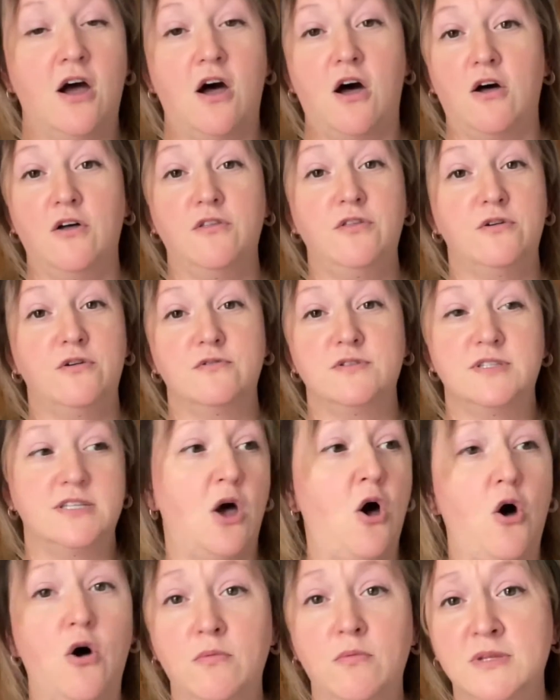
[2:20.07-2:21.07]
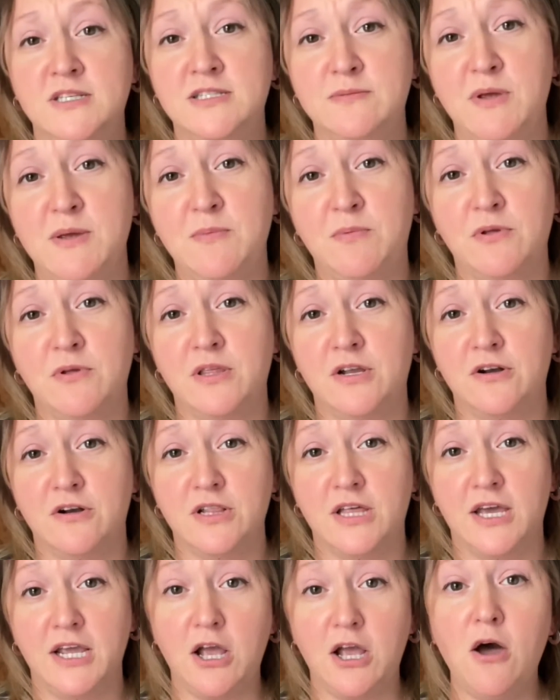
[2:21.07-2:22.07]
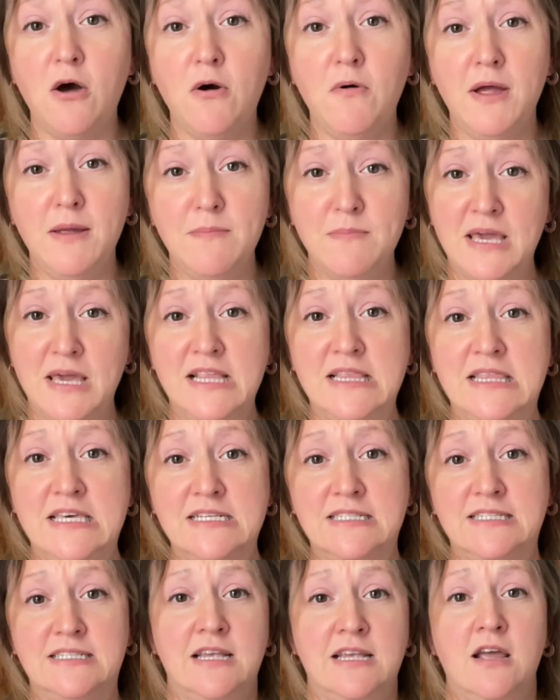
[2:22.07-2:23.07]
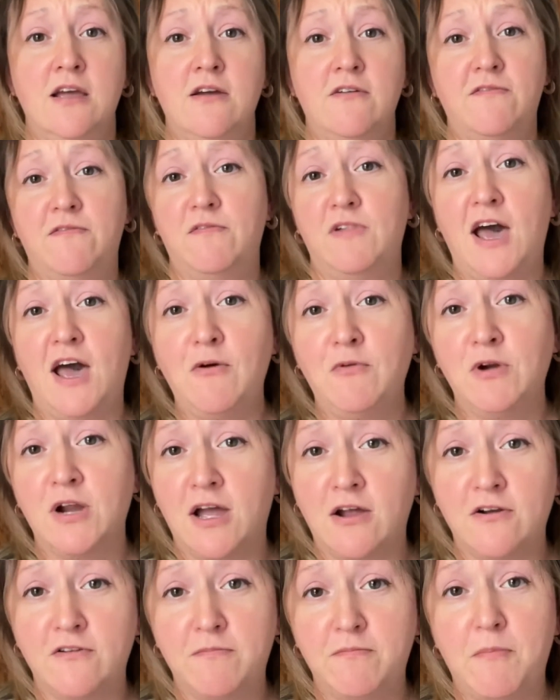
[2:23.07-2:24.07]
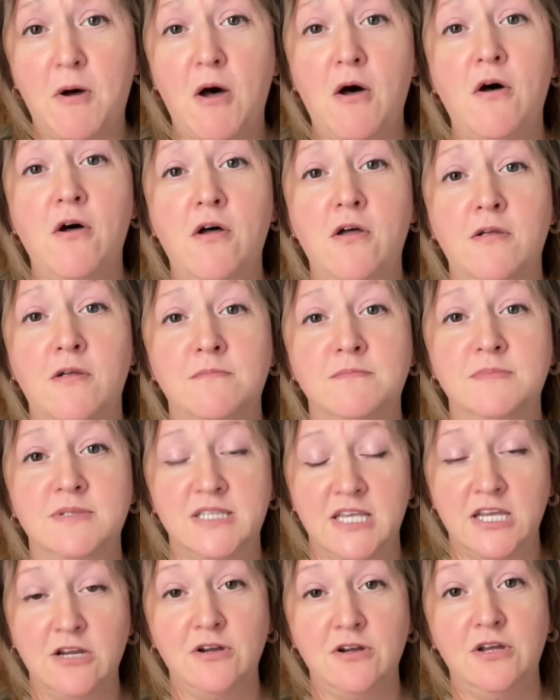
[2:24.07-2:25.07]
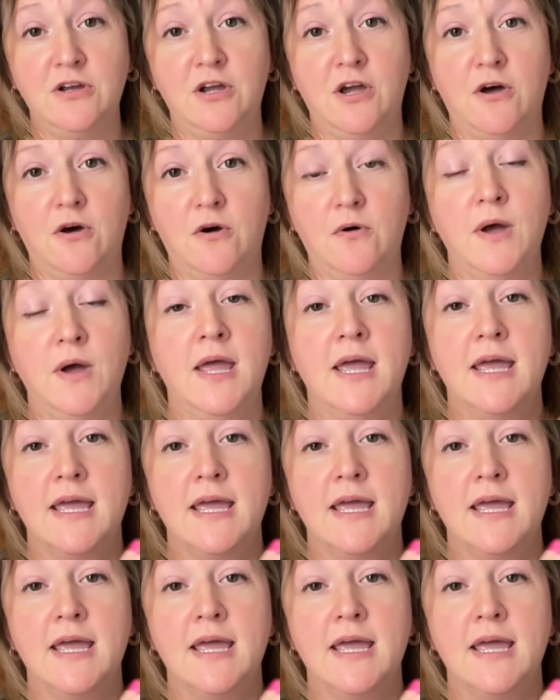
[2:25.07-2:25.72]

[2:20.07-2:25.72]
all those homeless people that are oh, I made this flower out of palms. Here you go.